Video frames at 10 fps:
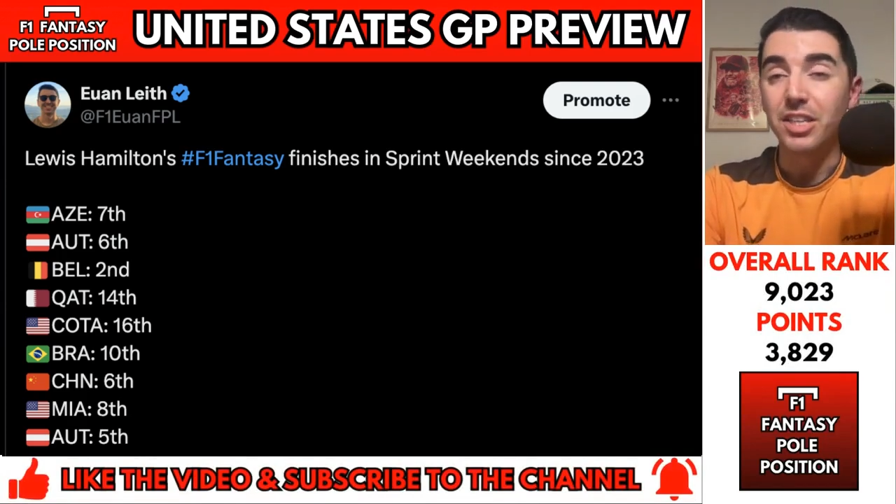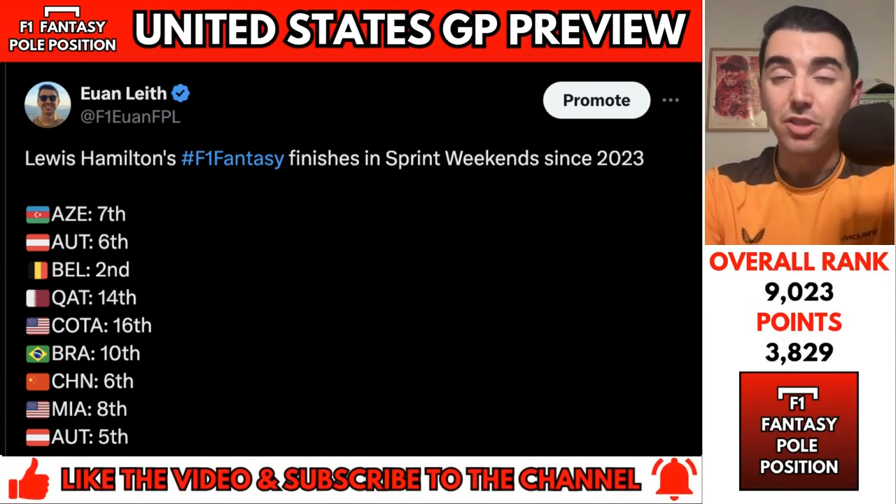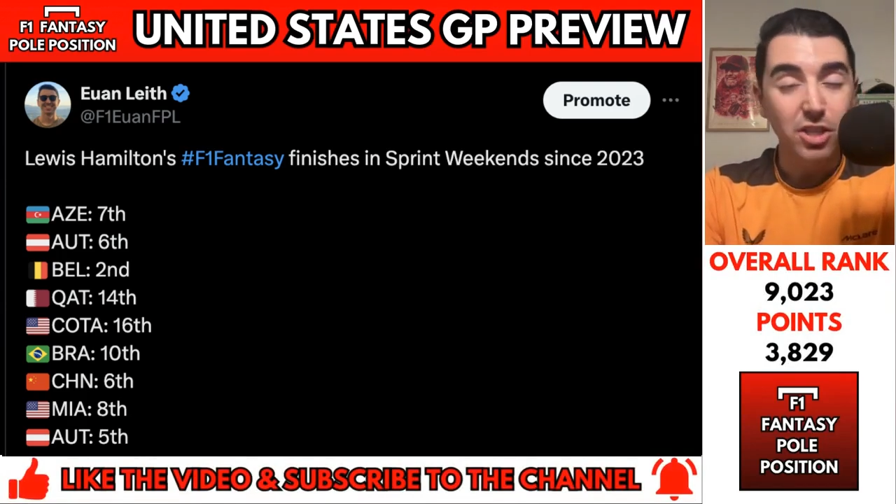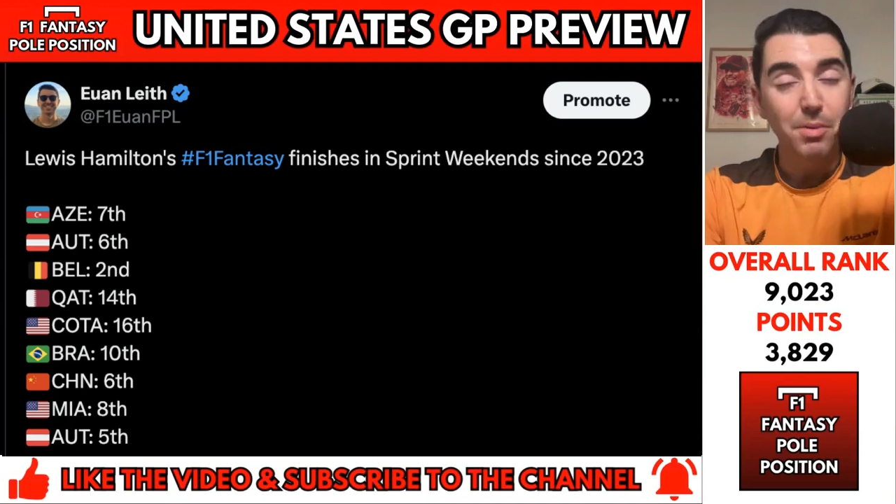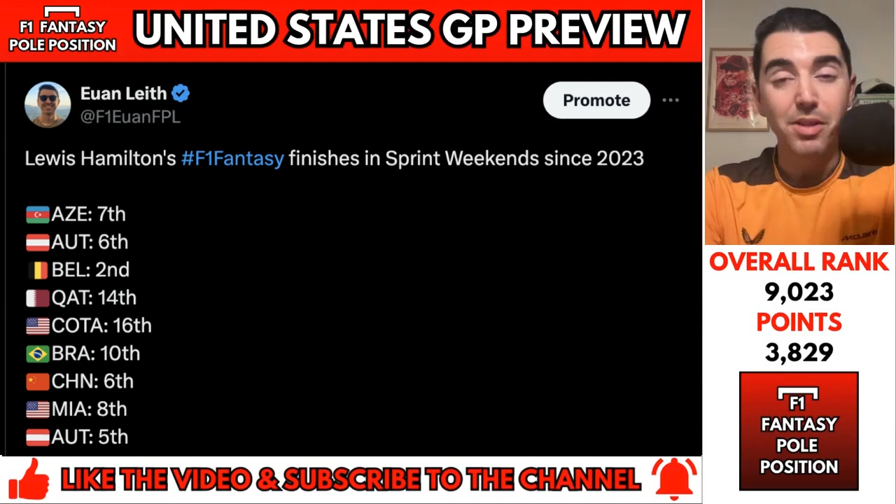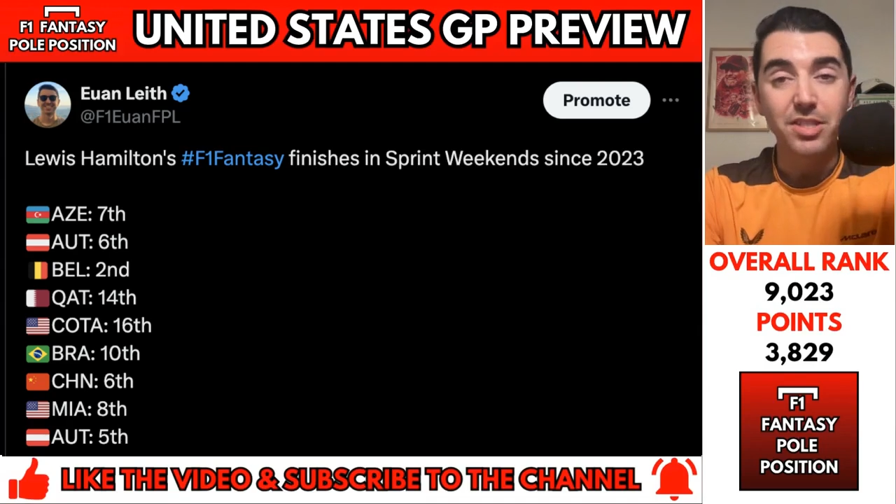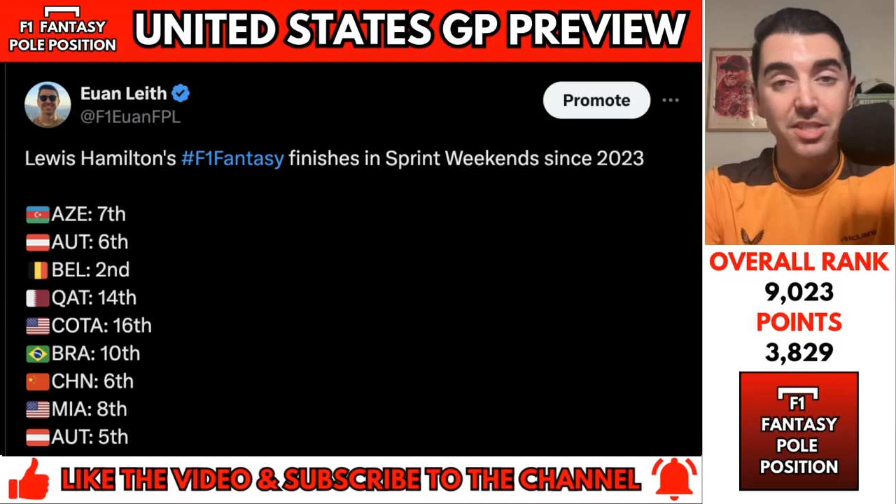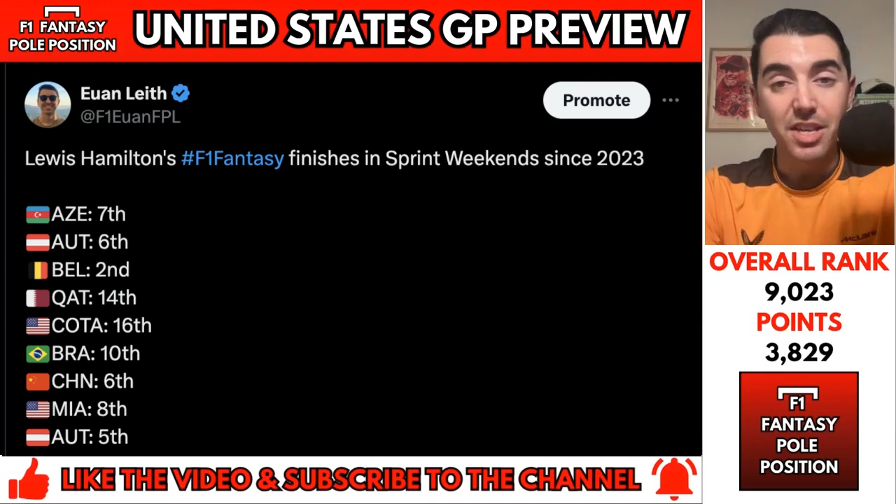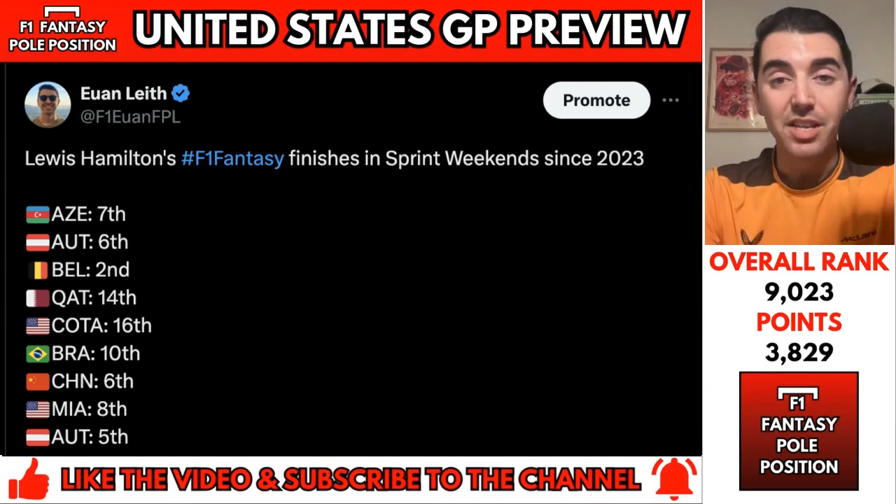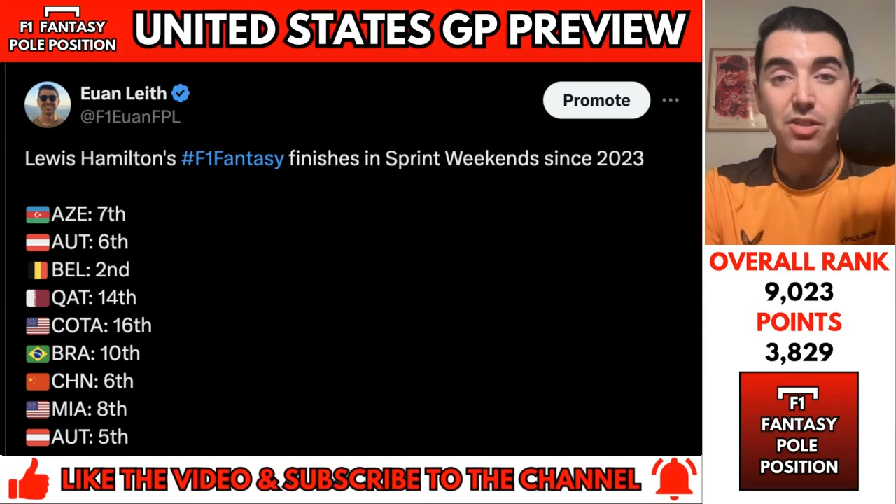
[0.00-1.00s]
I talked about
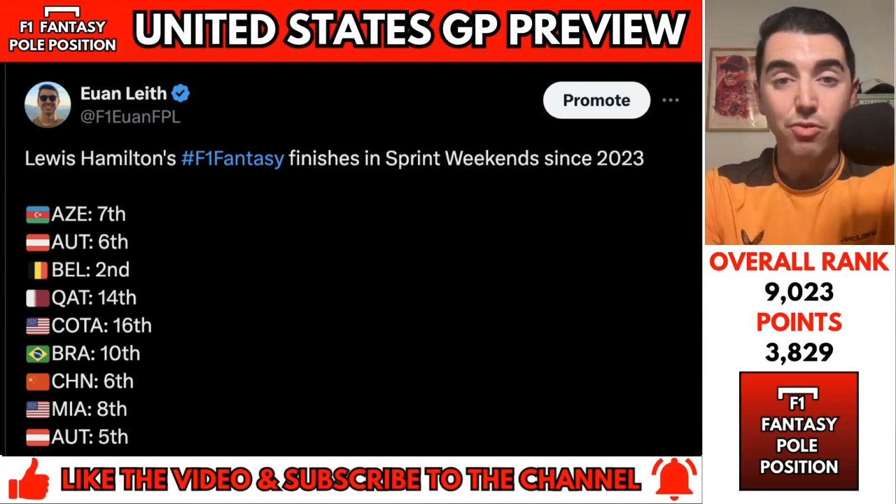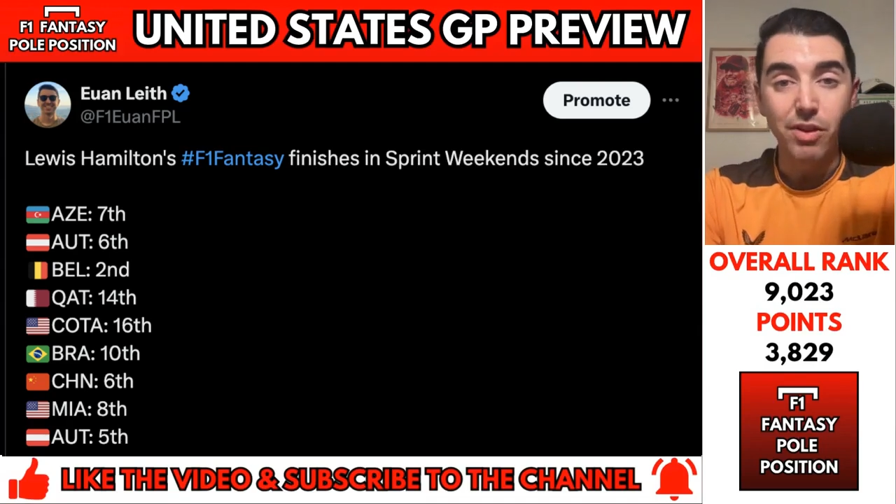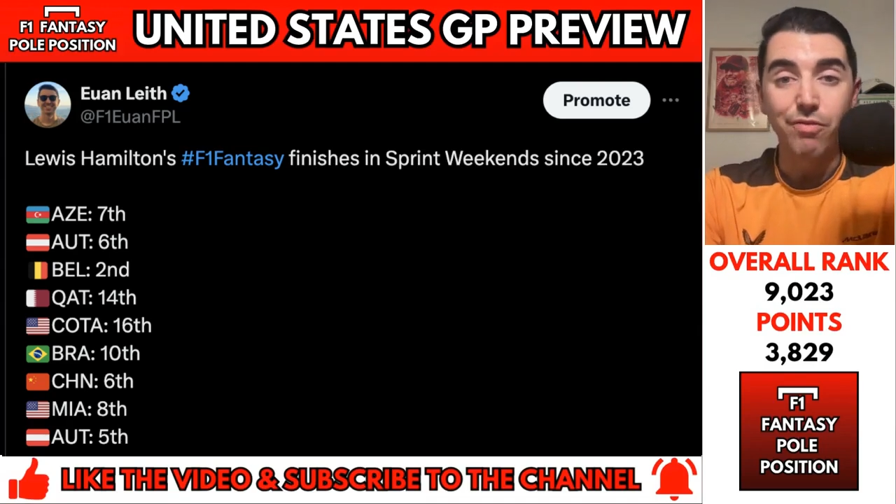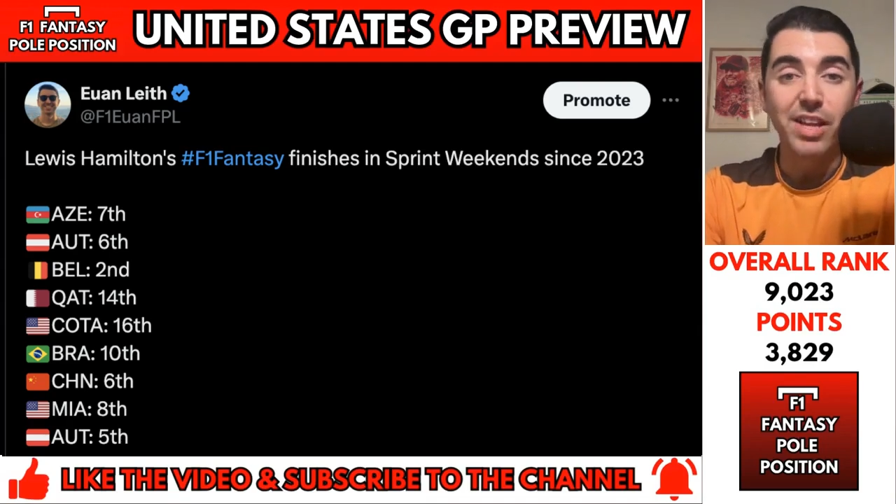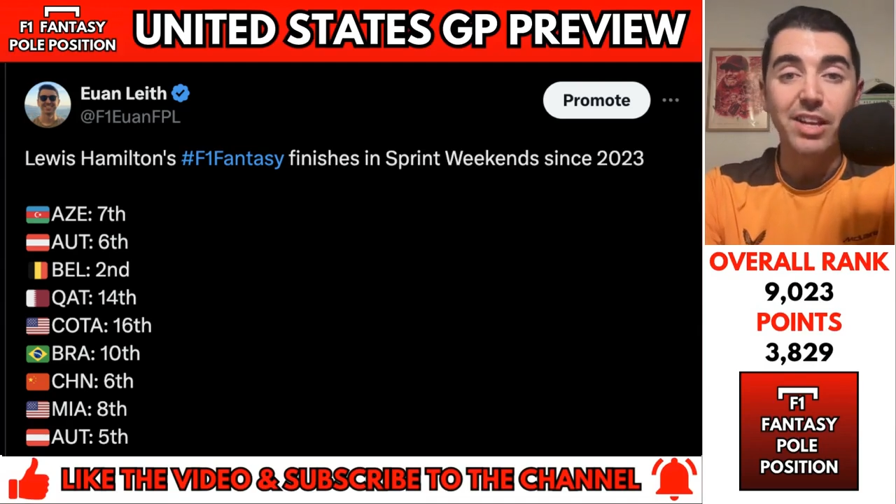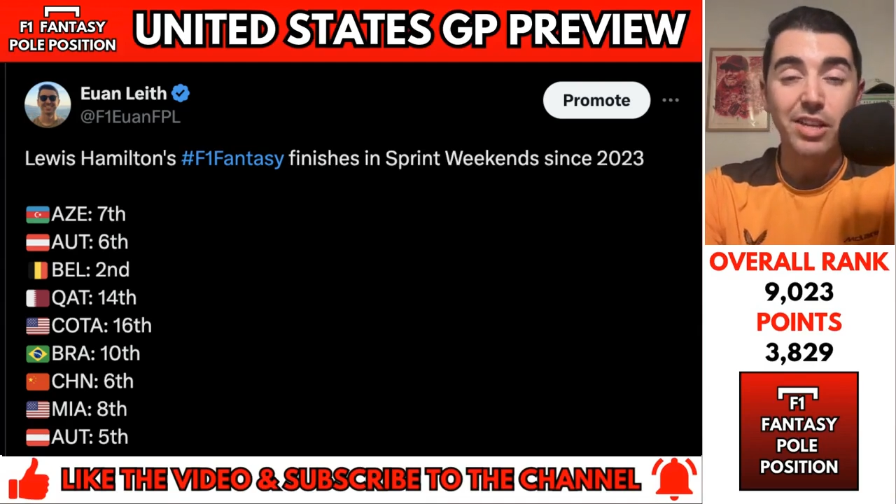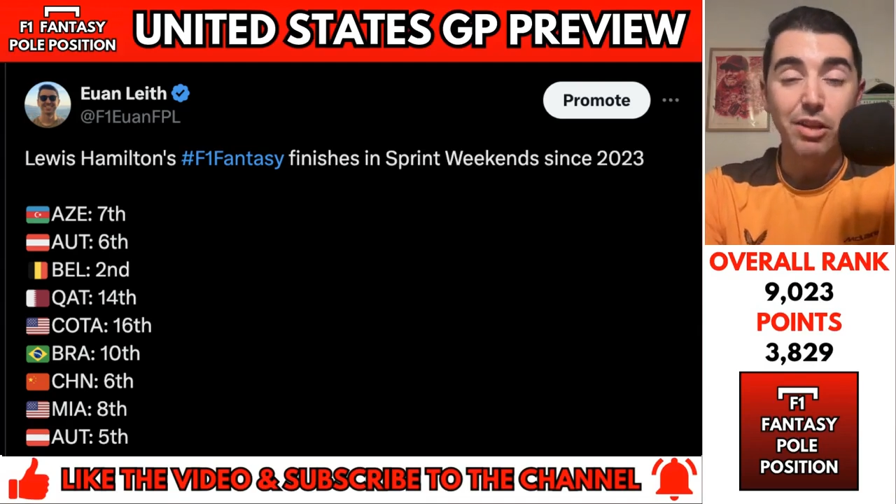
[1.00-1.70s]
this in green flag,